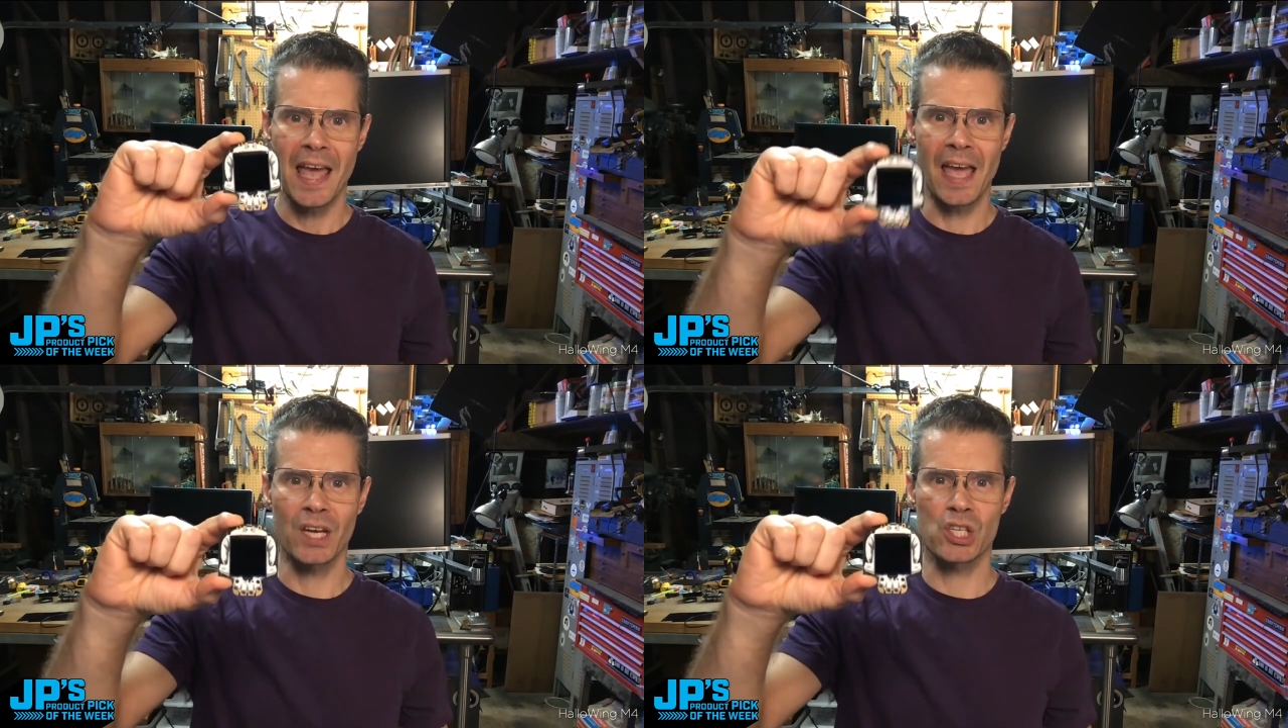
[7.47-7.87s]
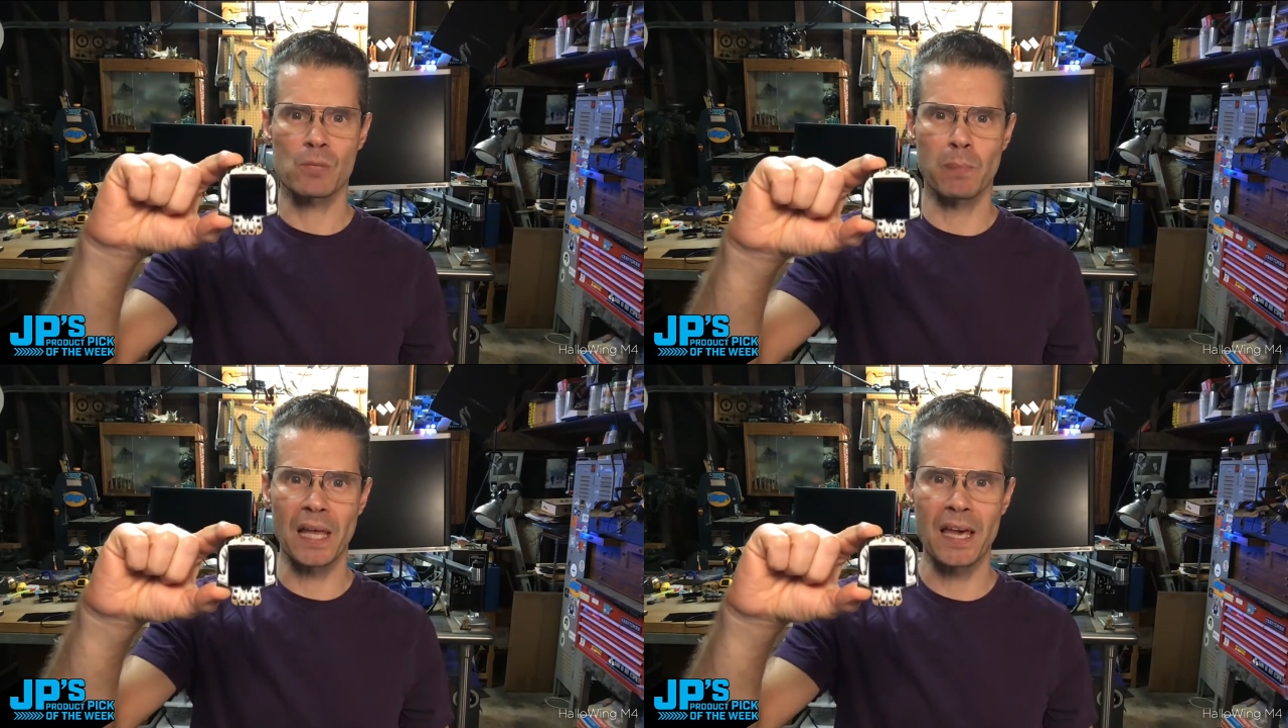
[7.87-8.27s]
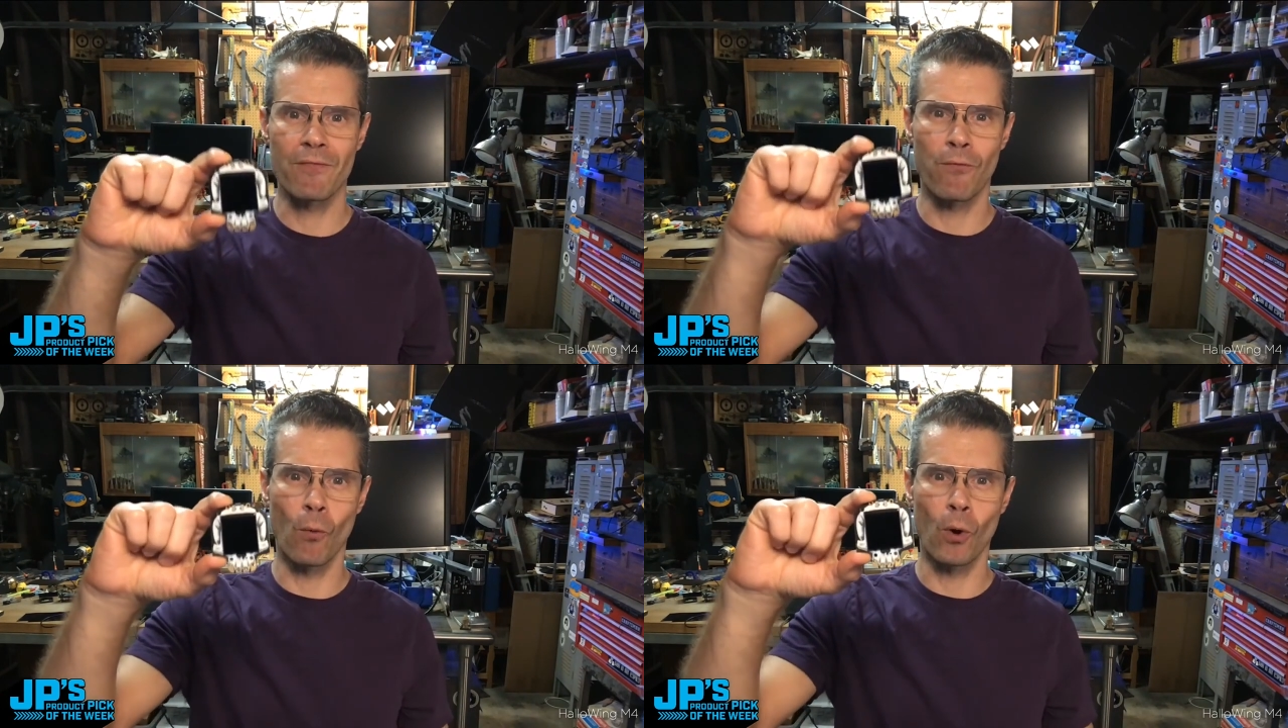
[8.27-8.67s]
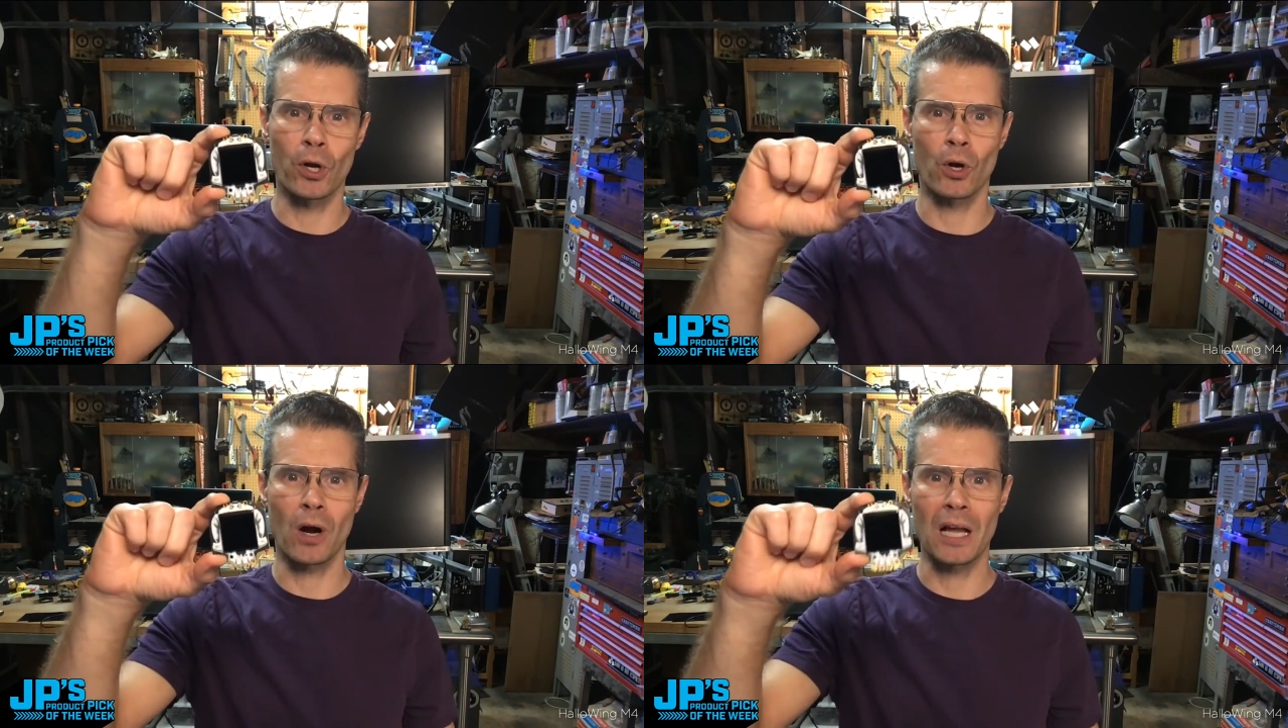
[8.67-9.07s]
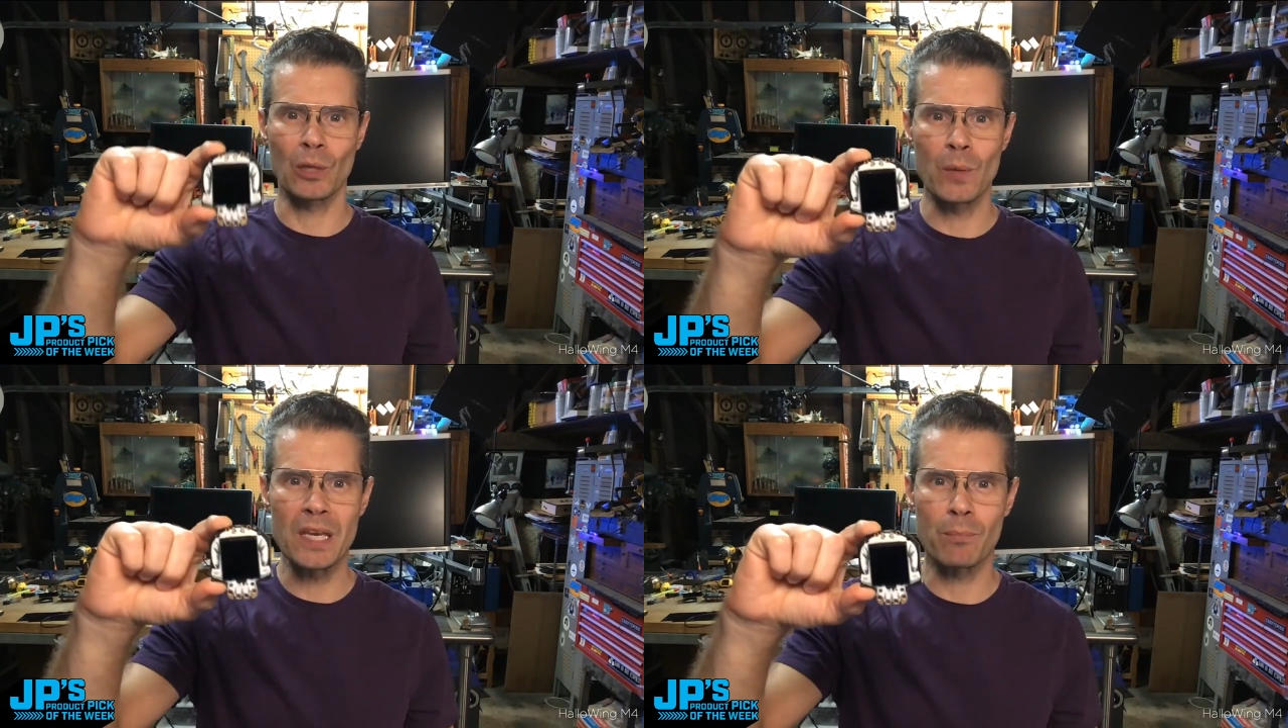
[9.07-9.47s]
a display for your
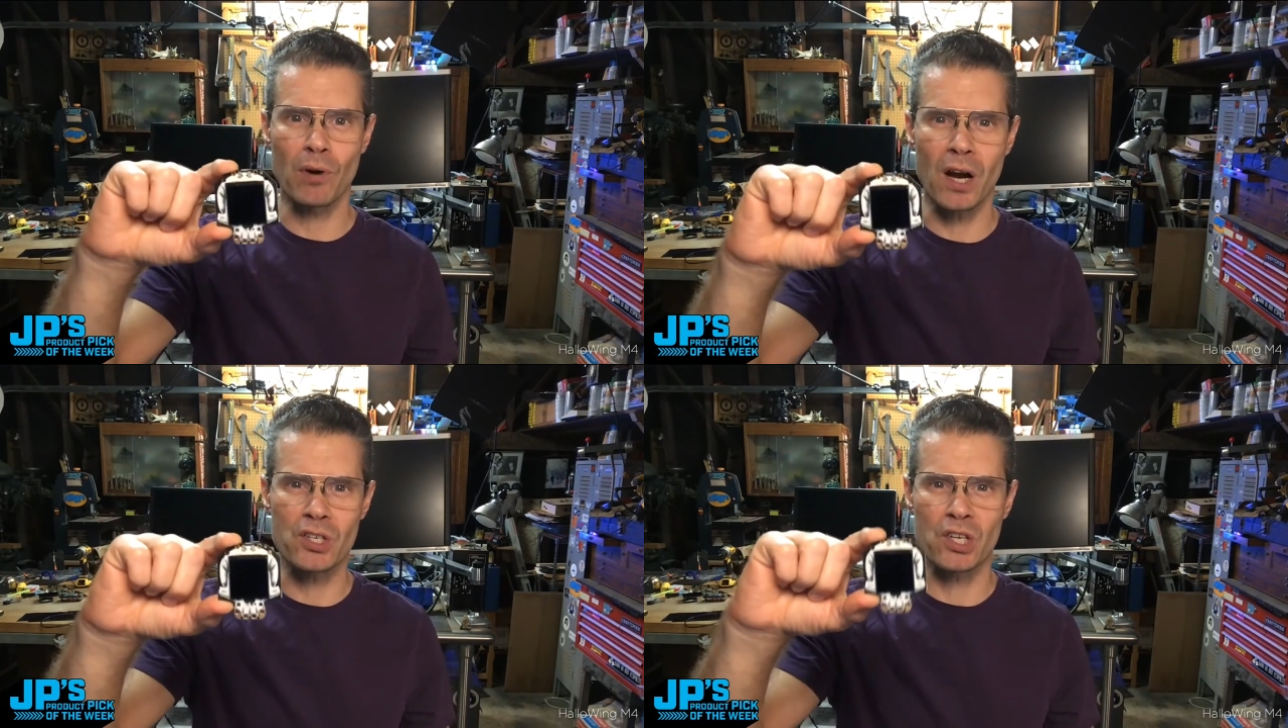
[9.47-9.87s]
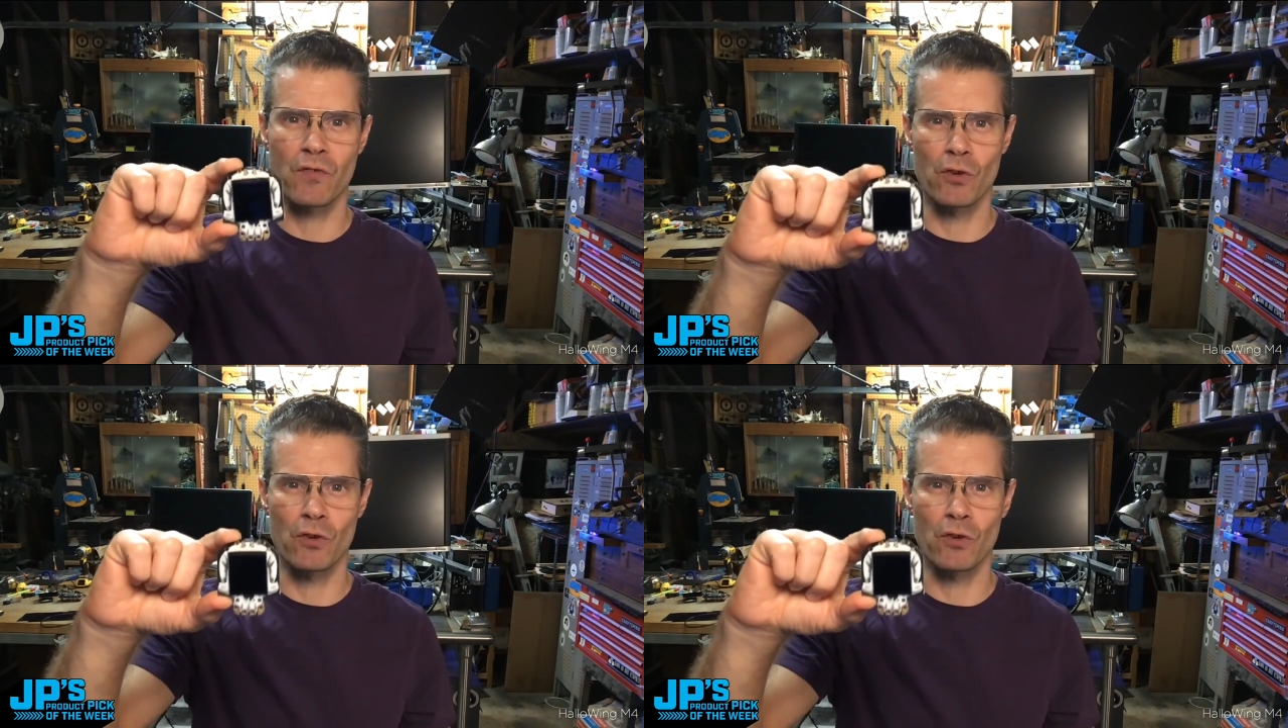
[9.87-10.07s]
Halloween projects,